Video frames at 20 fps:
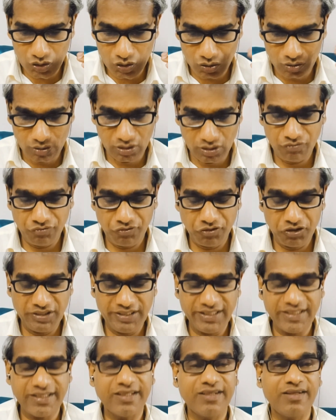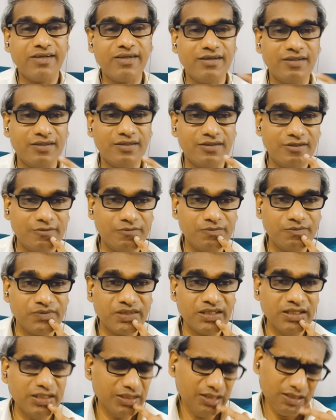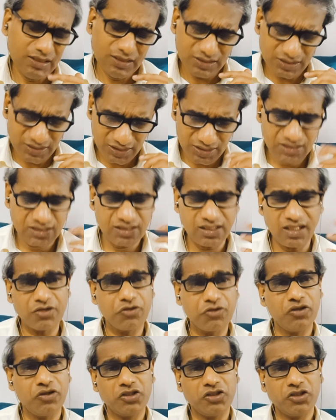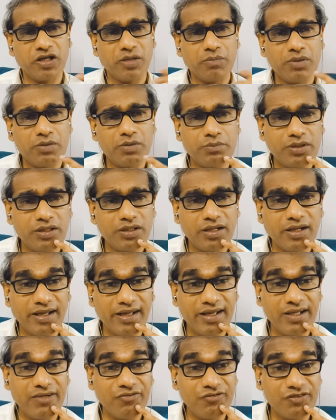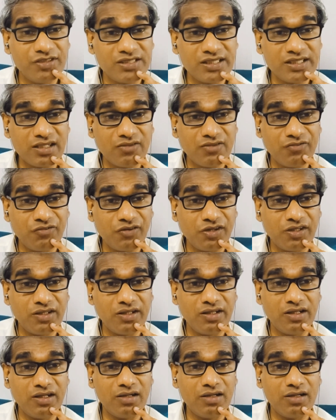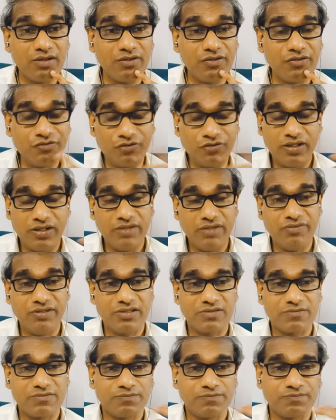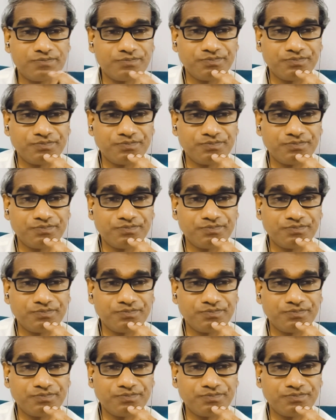So if you take a girl, she's not going to remember her physical father forever.